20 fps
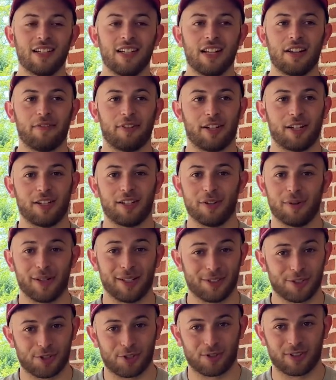if I didn't know
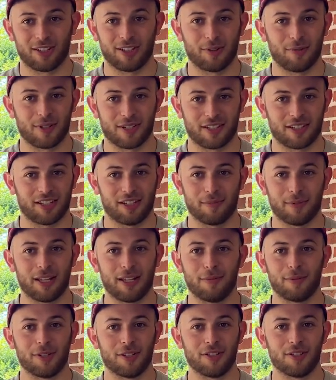Illustrator, I wasn't going to be
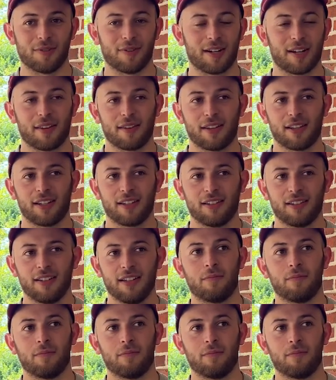able to do anything.